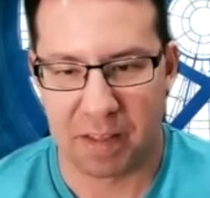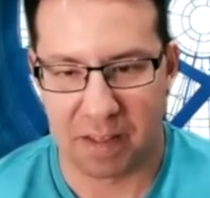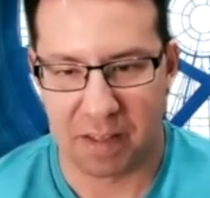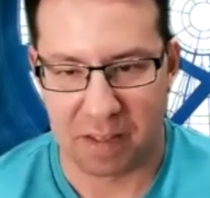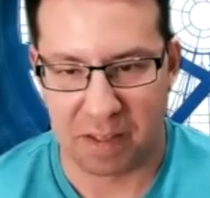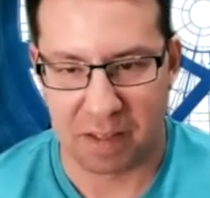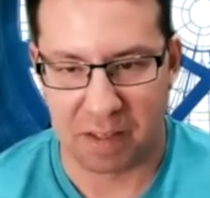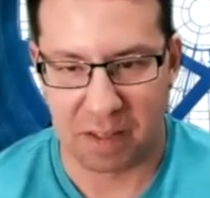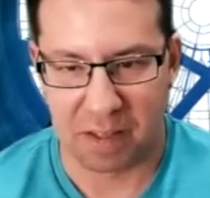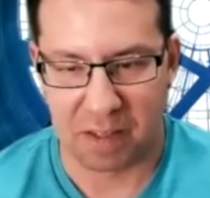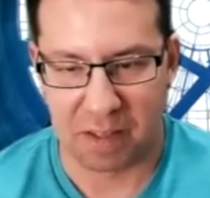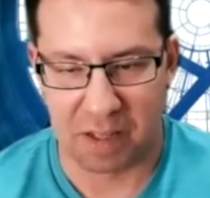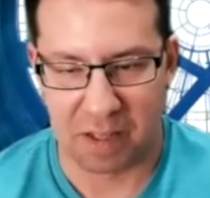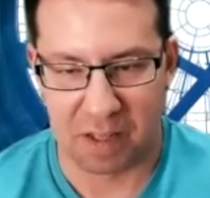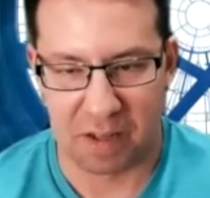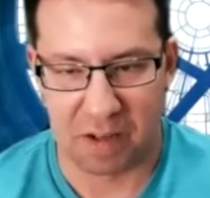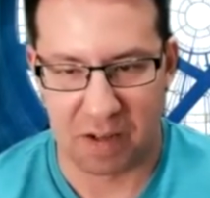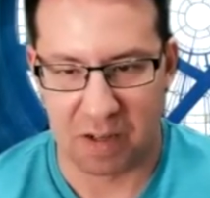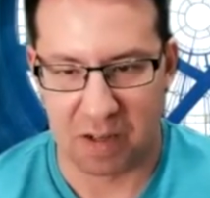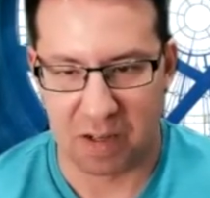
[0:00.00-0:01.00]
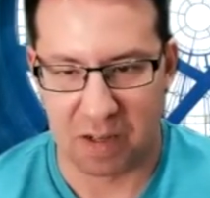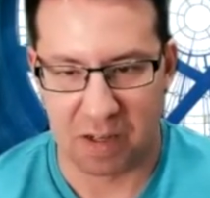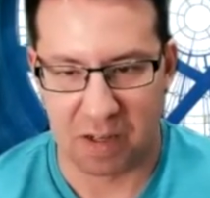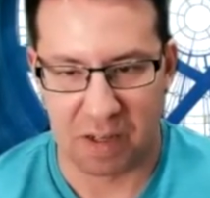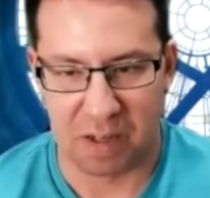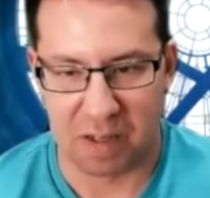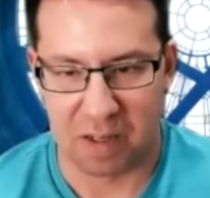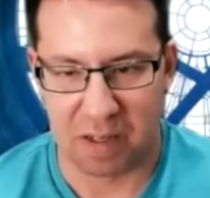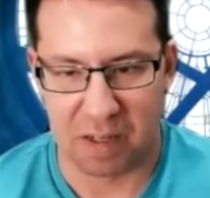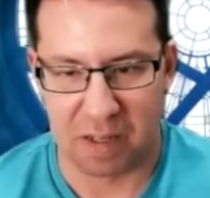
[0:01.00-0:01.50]

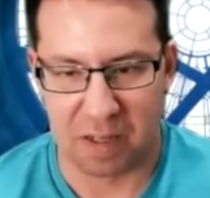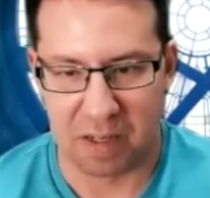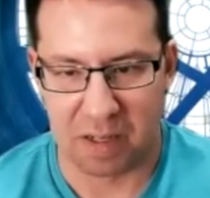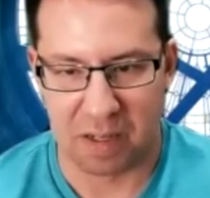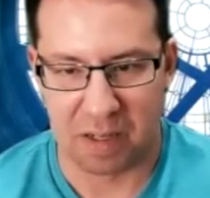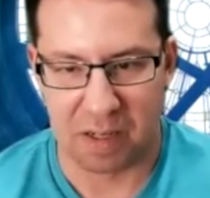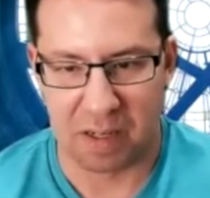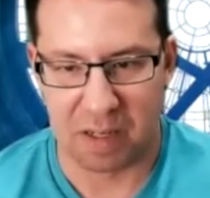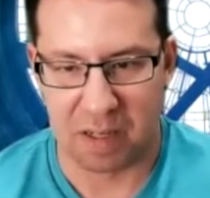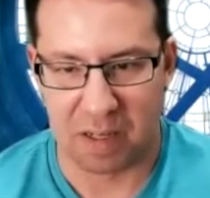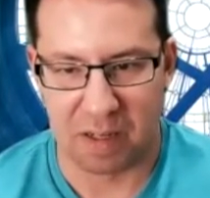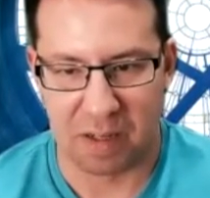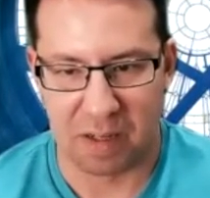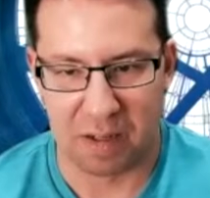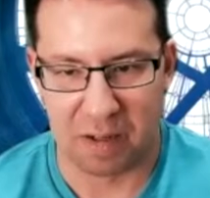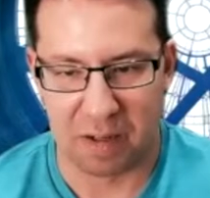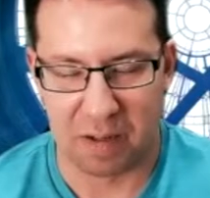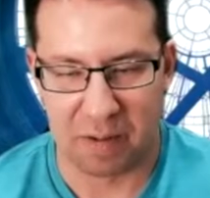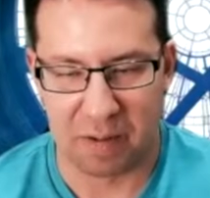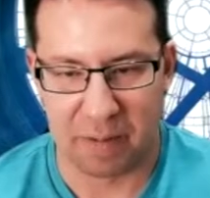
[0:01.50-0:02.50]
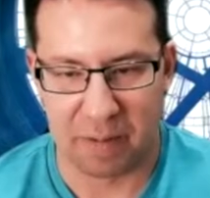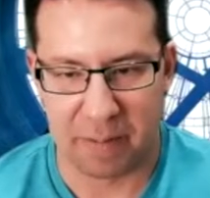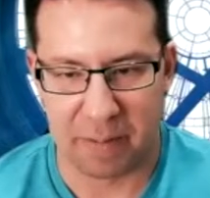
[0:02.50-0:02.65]
(not speaking)